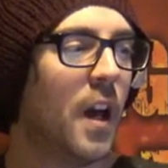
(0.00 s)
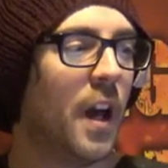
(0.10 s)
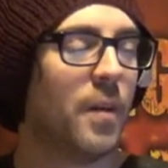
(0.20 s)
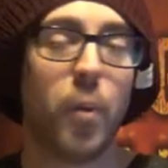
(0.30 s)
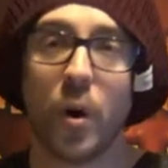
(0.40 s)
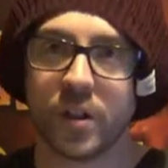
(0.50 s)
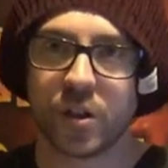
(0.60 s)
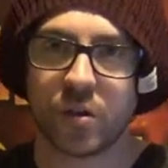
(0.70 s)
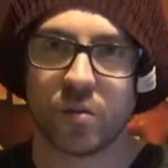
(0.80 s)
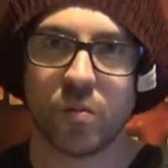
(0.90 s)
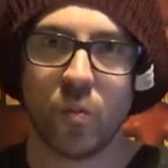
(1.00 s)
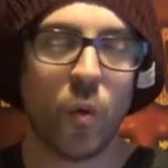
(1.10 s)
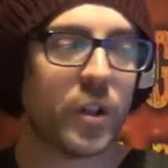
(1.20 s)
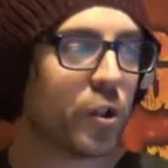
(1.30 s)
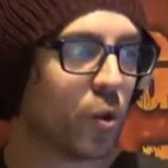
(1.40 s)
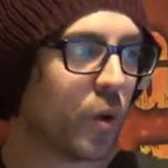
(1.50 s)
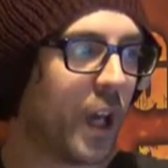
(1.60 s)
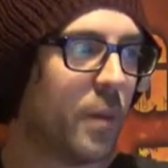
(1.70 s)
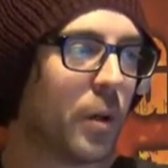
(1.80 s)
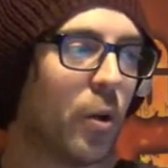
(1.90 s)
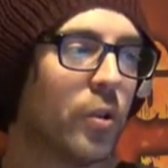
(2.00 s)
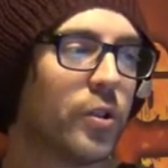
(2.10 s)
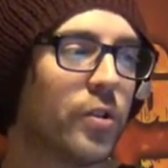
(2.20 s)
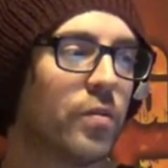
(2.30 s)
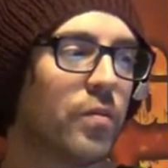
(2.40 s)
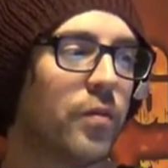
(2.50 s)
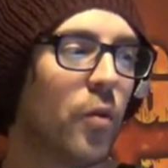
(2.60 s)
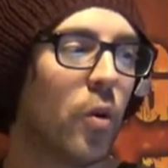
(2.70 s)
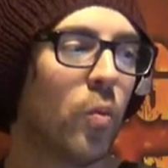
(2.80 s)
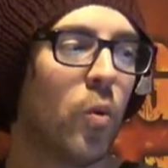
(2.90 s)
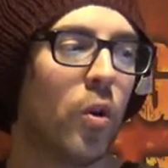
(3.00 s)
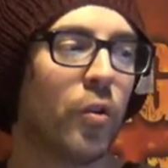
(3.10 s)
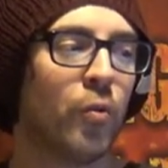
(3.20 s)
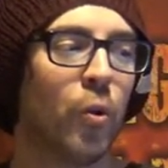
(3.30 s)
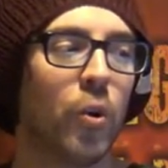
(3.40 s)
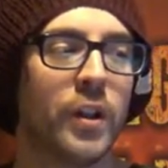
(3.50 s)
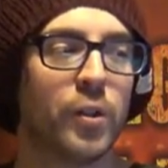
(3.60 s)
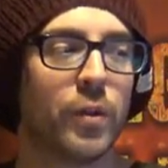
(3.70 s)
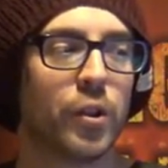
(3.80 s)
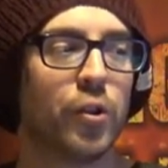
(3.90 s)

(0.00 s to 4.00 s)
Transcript: uh, points, which is okay because for what their role is, which